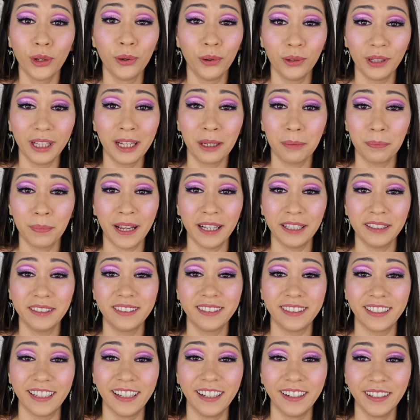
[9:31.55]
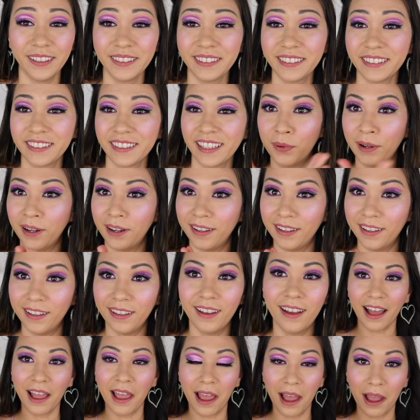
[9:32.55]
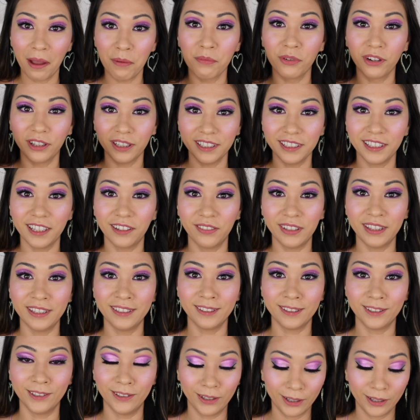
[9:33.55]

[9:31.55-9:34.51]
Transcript: don't like pastels. But I'm really loving this